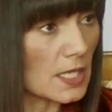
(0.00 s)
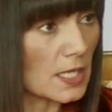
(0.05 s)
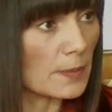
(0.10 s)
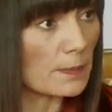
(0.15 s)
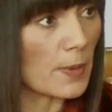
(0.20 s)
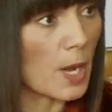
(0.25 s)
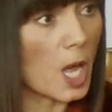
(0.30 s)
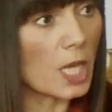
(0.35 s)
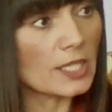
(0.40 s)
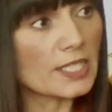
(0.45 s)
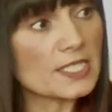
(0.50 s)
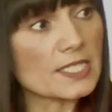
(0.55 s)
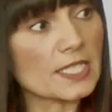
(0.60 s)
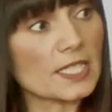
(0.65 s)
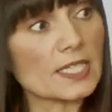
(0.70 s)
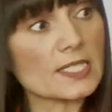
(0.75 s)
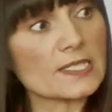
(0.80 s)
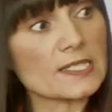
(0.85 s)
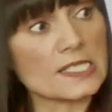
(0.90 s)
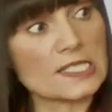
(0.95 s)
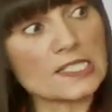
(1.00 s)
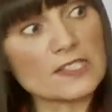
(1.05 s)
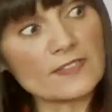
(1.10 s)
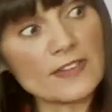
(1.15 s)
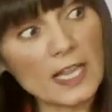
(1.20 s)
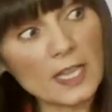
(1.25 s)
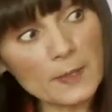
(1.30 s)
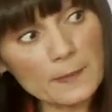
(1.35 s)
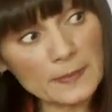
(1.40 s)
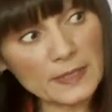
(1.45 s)
in politics, in
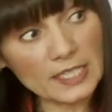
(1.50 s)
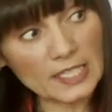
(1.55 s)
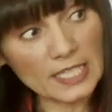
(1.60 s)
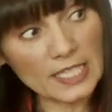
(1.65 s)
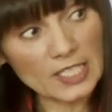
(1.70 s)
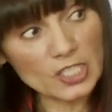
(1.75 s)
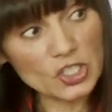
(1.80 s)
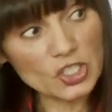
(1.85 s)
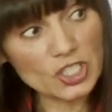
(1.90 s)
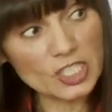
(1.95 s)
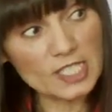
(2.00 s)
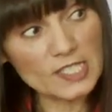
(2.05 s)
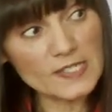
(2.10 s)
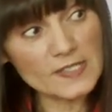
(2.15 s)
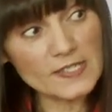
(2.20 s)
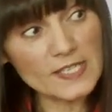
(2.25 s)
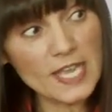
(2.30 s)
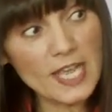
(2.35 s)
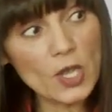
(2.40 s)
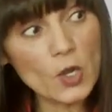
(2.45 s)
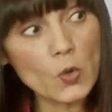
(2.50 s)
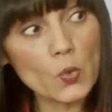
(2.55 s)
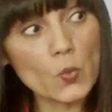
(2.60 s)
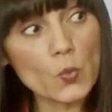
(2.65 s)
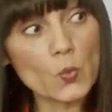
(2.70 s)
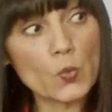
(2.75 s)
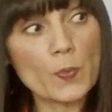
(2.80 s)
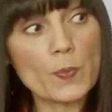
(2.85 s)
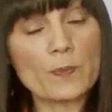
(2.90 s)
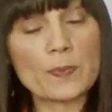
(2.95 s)
developing nations, hmm.
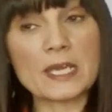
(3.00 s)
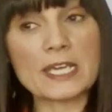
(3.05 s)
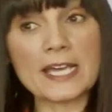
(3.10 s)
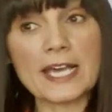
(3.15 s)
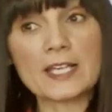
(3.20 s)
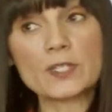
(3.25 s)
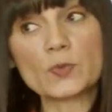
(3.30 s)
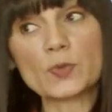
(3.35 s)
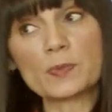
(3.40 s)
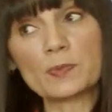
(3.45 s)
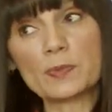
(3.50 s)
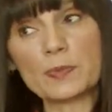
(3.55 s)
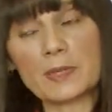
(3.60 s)
because we're